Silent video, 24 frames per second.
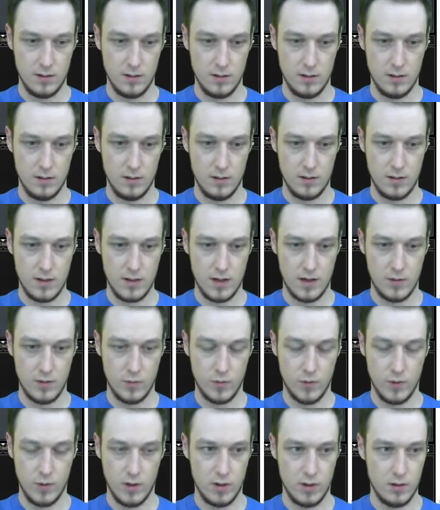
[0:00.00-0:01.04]
That
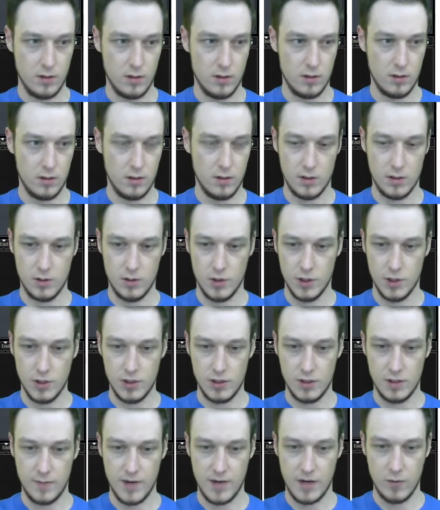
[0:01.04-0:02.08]
will just
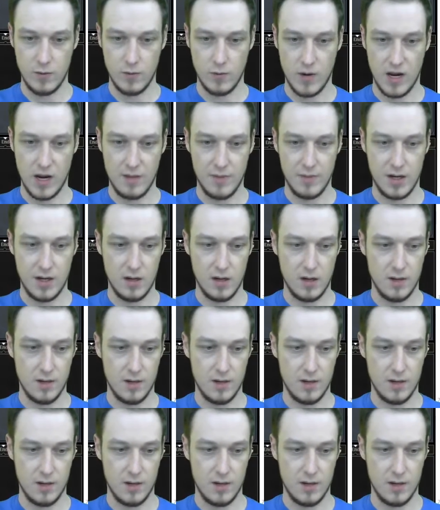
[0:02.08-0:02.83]
about wrap it up.